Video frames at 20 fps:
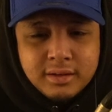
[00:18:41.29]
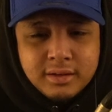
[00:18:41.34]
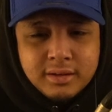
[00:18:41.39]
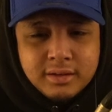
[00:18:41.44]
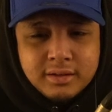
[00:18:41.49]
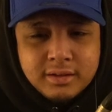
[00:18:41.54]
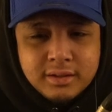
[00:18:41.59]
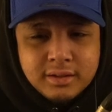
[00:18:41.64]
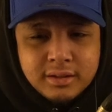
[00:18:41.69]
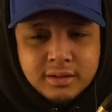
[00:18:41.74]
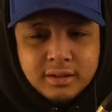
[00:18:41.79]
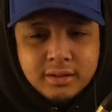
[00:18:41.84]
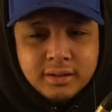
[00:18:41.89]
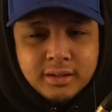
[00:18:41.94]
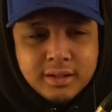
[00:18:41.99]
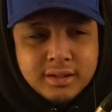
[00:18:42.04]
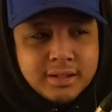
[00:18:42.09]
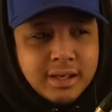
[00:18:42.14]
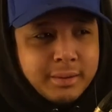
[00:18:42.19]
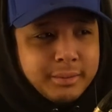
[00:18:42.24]
She look
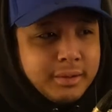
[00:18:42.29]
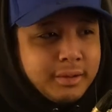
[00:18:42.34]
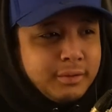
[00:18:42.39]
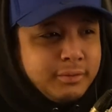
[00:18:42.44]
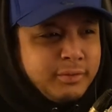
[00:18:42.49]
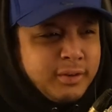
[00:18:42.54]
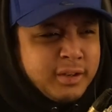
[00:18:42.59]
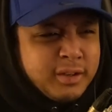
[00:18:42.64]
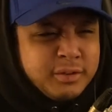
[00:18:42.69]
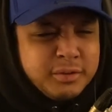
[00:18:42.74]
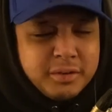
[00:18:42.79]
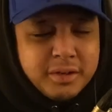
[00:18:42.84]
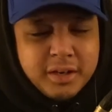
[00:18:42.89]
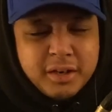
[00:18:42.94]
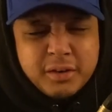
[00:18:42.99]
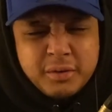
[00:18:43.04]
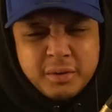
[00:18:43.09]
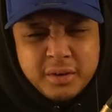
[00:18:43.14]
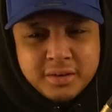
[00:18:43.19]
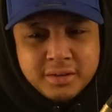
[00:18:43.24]
like the type that doesn't fucking do
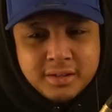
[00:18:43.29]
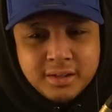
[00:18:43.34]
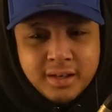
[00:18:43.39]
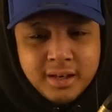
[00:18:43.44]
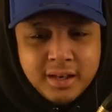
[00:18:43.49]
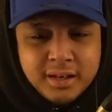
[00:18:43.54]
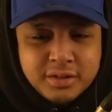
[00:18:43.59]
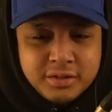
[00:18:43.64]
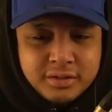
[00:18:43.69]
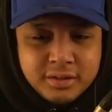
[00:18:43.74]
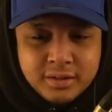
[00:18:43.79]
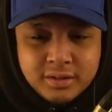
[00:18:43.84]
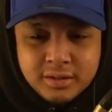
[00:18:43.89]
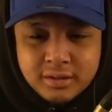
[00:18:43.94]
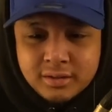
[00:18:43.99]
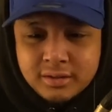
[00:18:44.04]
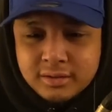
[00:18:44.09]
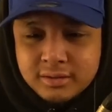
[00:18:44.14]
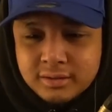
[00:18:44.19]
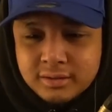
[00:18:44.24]
that crazy ass shit.